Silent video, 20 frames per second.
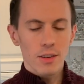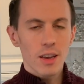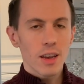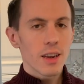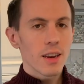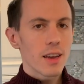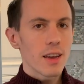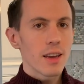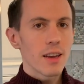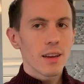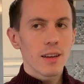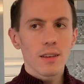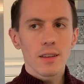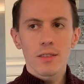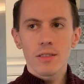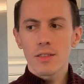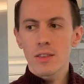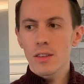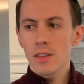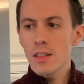It
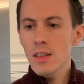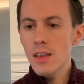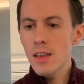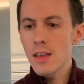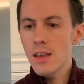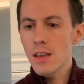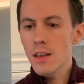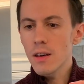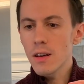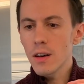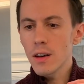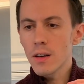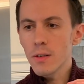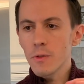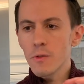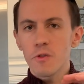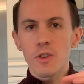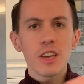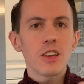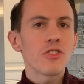is the
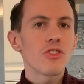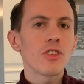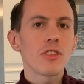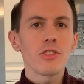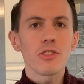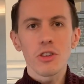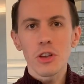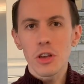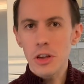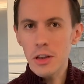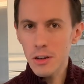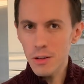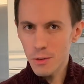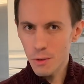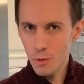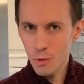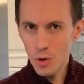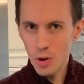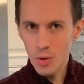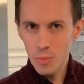Fiji scene
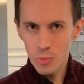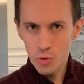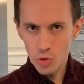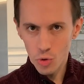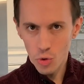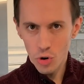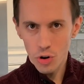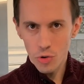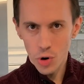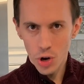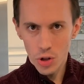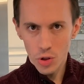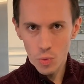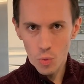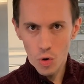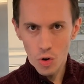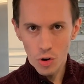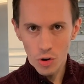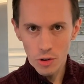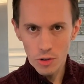from Soarin' Around the
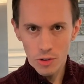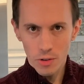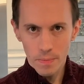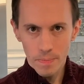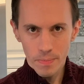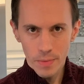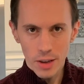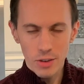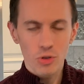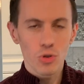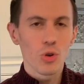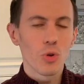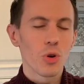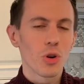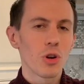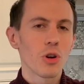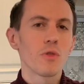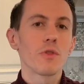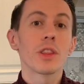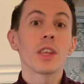World as you're
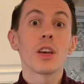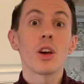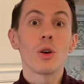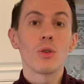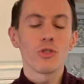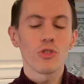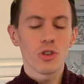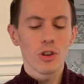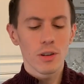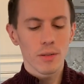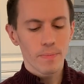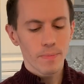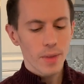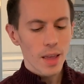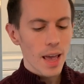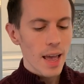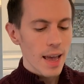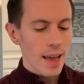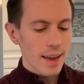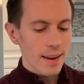going over the ocean,
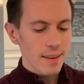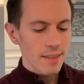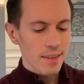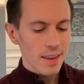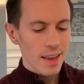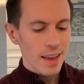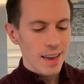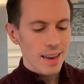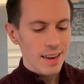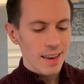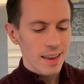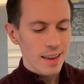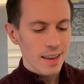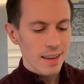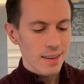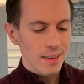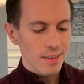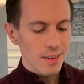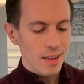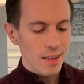and it
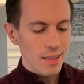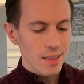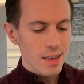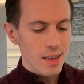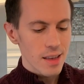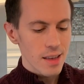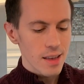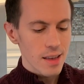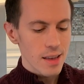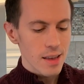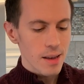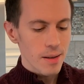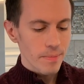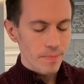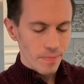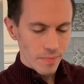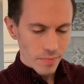is the